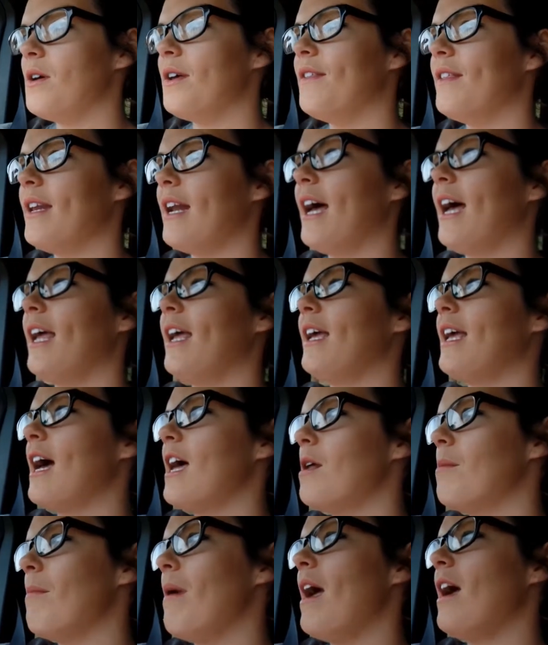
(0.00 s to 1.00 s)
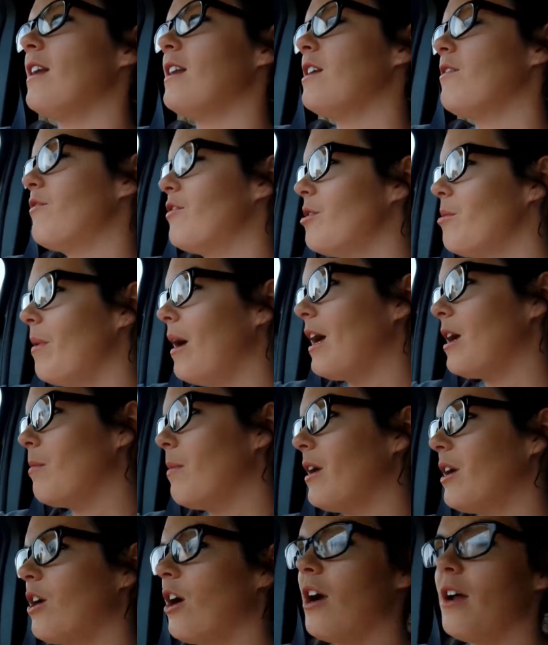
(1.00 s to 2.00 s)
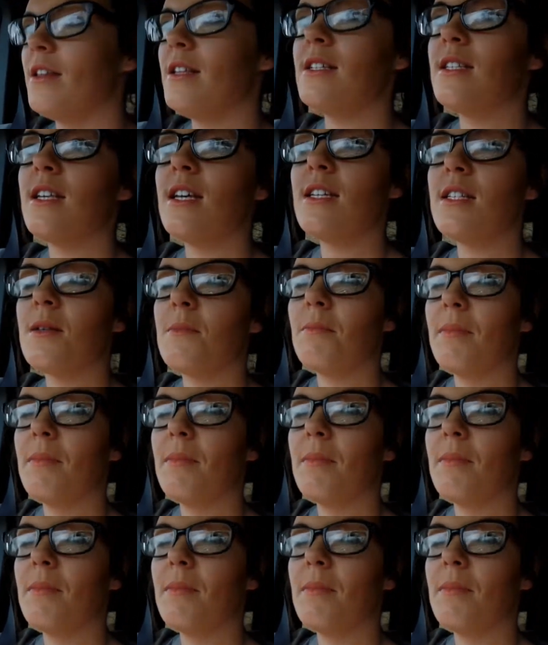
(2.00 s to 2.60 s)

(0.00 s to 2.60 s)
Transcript: And then I got a magnet for the back of my car that says,